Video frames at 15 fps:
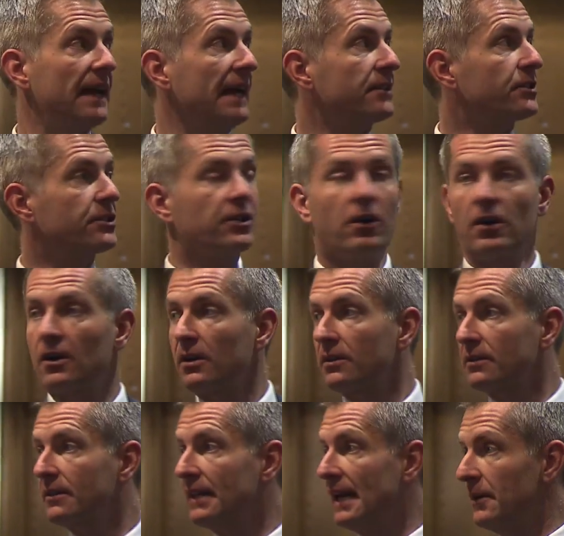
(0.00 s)
that
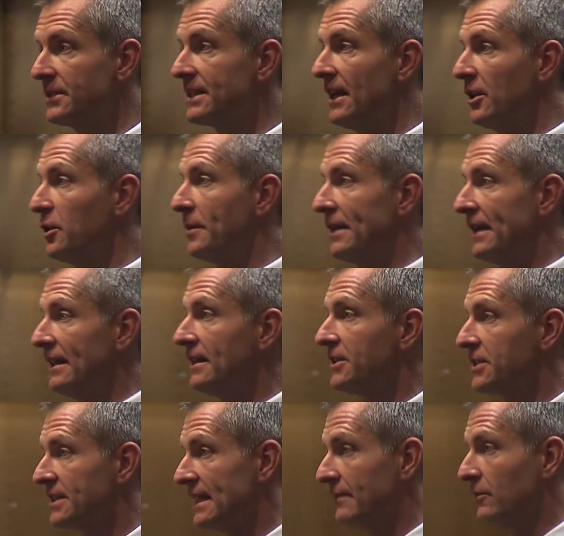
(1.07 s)
star that I was telling you about,
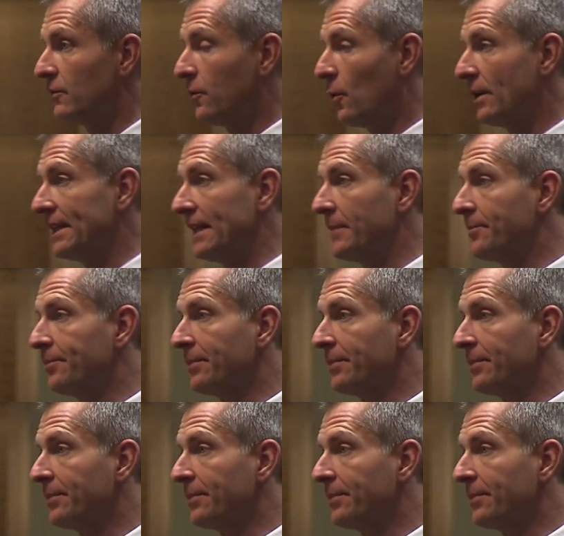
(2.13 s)
LHS 1140,